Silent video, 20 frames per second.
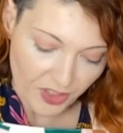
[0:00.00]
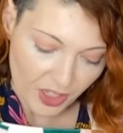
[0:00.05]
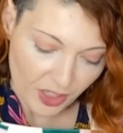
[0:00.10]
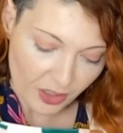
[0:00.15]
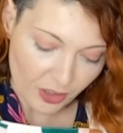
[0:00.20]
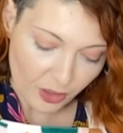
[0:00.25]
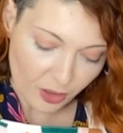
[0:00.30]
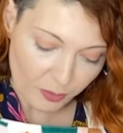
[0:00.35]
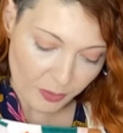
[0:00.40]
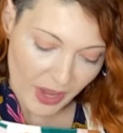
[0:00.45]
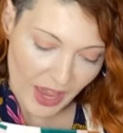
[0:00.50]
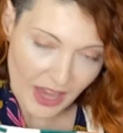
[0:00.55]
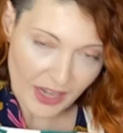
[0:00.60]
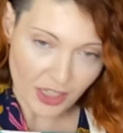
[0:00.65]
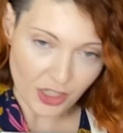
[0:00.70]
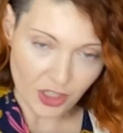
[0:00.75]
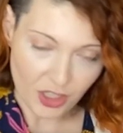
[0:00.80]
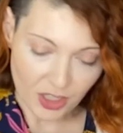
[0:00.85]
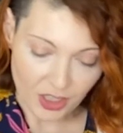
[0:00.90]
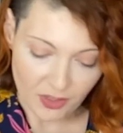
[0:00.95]
little
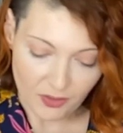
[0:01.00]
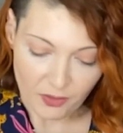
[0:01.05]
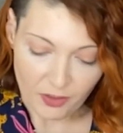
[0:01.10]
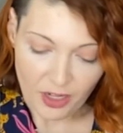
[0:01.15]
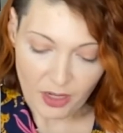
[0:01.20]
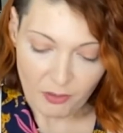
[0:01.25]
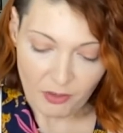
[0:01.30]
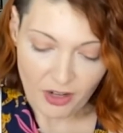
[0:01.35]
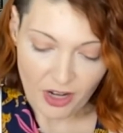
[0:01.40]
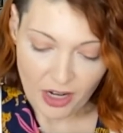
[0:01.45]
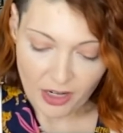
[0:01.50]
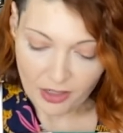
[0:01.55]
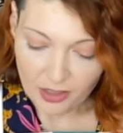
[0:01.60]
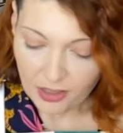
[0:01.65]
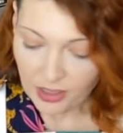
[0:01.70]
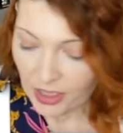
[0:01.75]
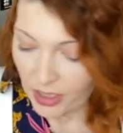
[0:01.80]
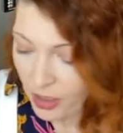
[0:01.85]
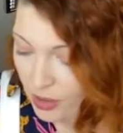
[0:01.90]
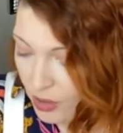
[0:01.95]
packages of graham
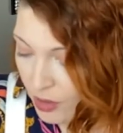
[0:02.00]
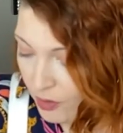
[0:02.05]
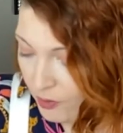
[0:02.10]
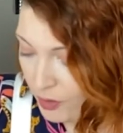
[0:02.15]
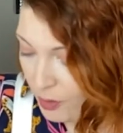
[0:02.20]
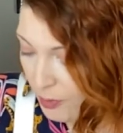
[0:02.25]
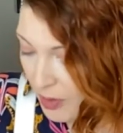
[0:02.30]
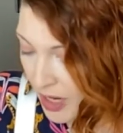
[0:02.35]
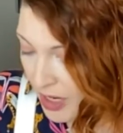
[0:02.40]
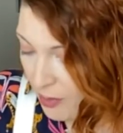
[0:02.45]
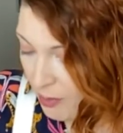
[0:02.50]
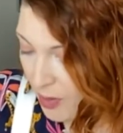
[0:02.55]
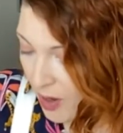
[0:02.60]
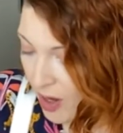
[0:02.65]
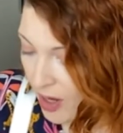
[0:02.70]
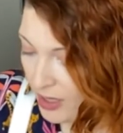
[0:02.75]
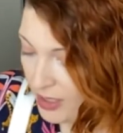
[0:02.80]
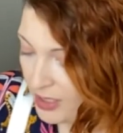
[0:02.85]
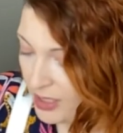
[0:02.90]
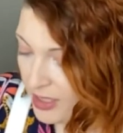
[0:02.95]
crackers. If you buy a
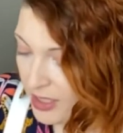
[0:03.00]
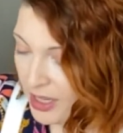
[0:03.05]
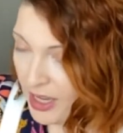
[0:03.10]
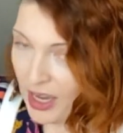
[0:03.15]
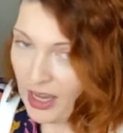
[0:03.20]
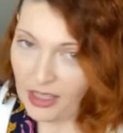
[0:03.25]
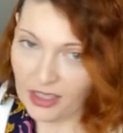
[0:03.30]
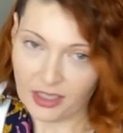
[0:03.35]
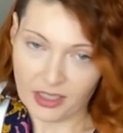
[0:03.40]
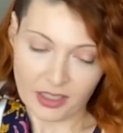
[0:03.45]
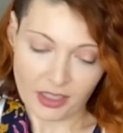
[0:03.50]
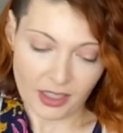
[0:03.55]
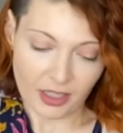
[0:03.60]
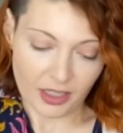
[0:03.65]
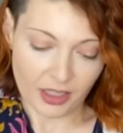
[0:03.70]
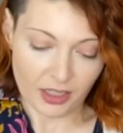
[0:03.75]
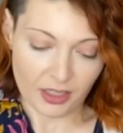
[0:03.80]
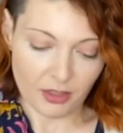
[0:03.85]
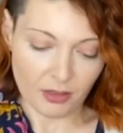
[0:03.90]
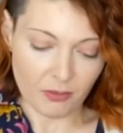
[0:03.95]
box that has
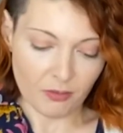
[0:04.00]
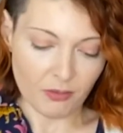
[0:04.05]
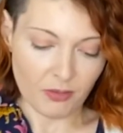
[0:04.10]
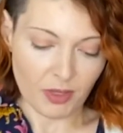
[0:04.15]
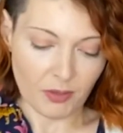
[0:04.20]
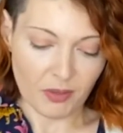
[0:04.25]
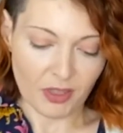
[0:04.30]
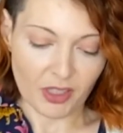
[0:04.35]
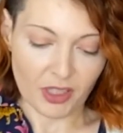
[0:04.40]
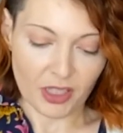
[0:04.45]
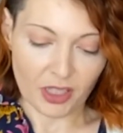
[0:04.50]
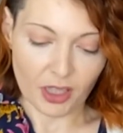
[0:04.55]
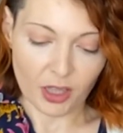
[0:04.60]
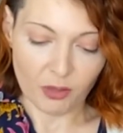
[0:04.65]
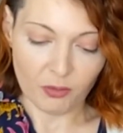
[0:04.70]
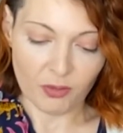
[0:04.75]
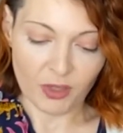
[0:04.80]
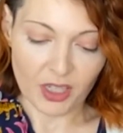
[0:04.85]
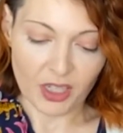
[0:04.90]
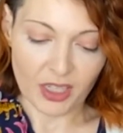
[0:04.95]
maybe
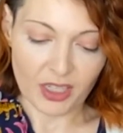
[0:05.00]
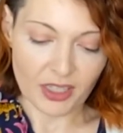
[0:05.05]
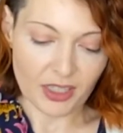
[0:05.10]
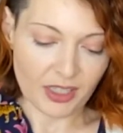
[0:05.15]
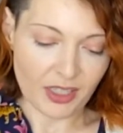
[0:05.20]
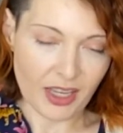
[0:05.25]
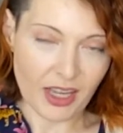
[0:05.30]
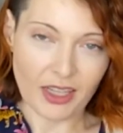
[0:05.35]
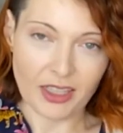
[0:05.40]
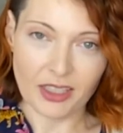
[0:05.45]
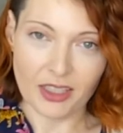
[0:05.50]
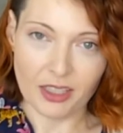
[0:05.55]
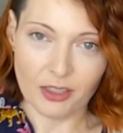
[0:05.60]
3 sets